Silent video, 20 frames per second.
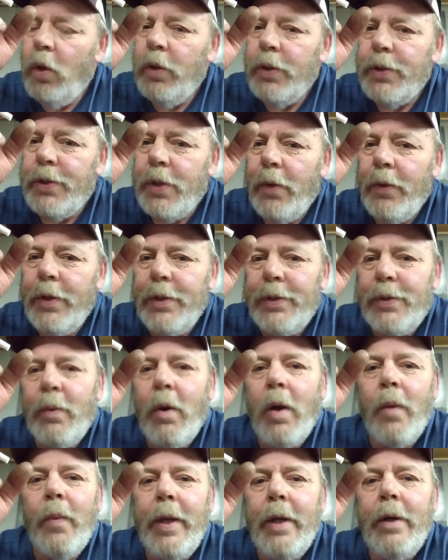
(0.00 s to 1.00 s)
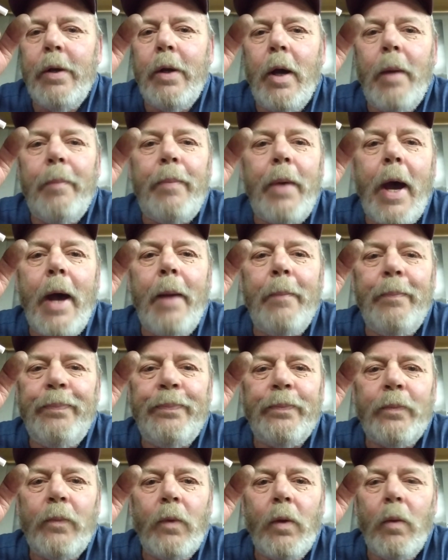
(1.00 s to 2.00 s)
So this is where we ended up at.
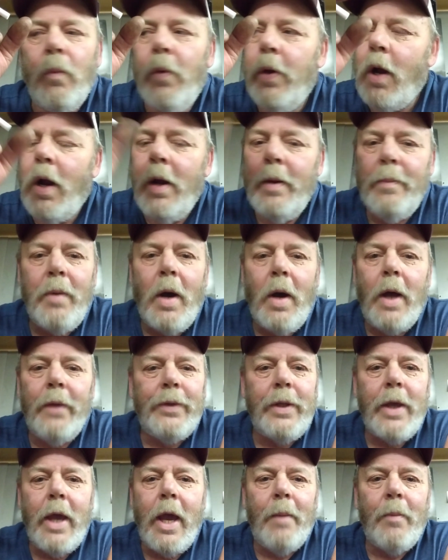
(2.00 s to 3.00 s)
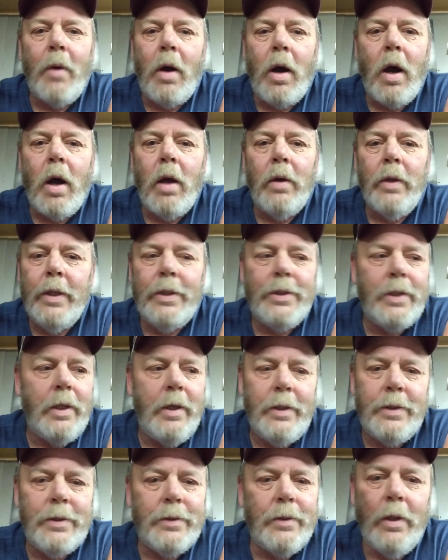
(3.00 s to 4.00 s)
We already bought the Yamaha.
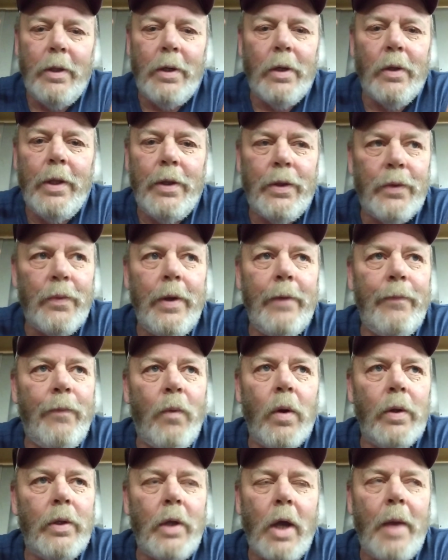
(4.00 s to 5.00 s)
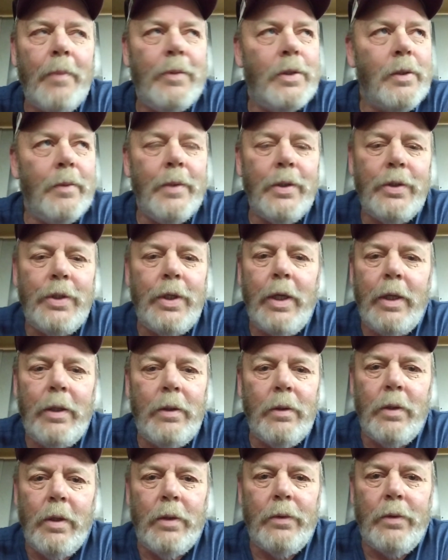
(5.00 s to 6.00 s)
It's literally 3-4 times the
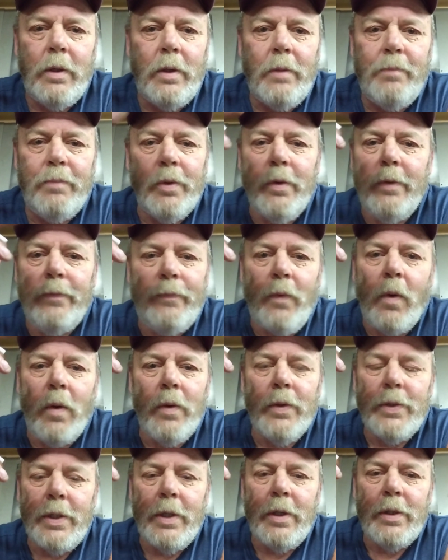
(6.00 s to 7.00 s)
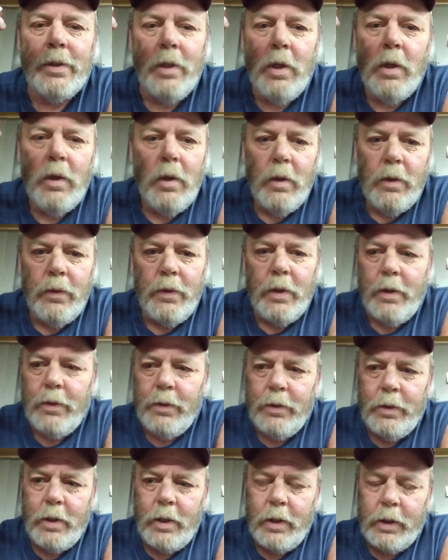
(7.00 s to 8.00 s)
machine that the brute force is.
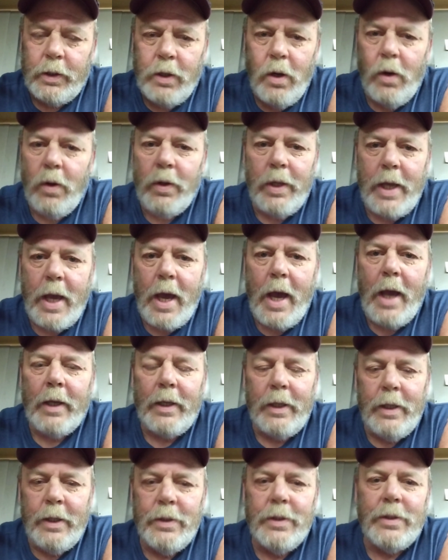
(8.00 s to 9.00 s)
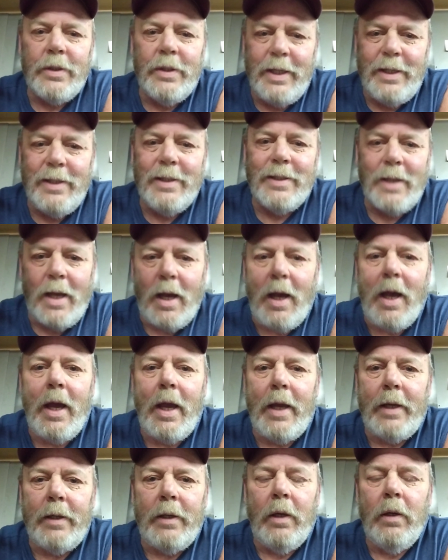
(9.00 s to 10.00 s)
The Kodiak is
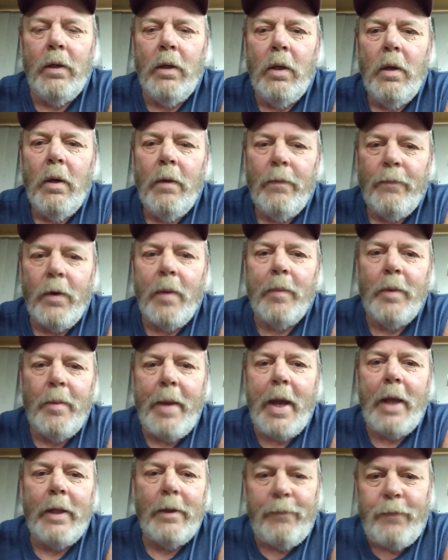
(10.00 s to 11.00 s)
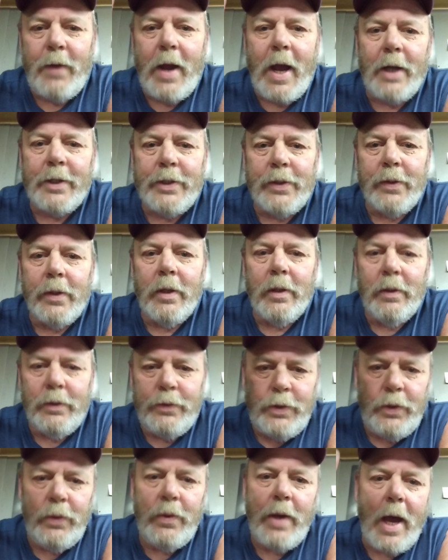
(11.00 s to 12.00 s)
designed from the manufacturer
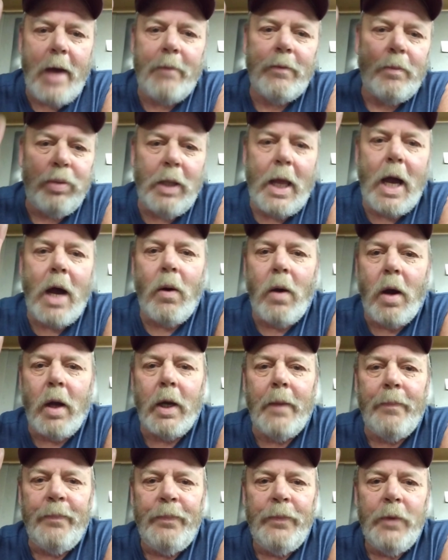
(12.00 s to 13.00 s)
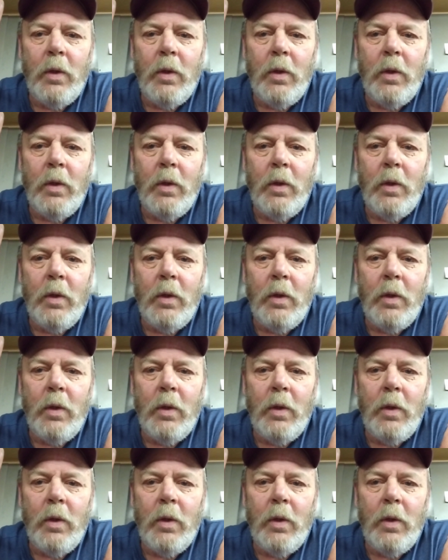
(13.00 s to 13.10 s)
to have a plow on it.